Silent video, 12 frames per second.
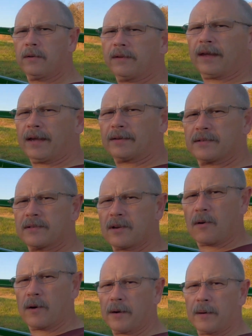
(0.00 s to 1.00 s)
that,
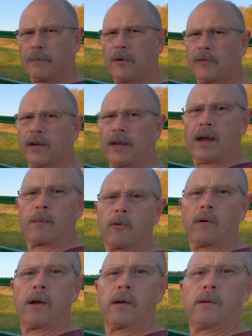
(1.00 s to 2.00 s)
sorry, I'm moving the camera
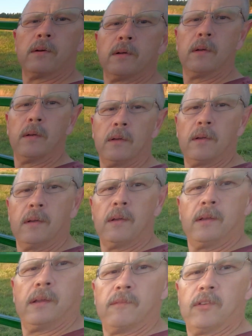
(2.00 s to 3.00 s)
around.
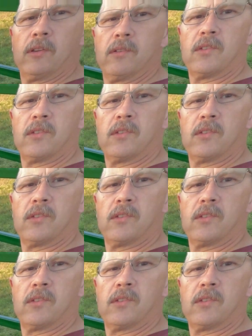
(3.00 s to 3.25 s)
If you can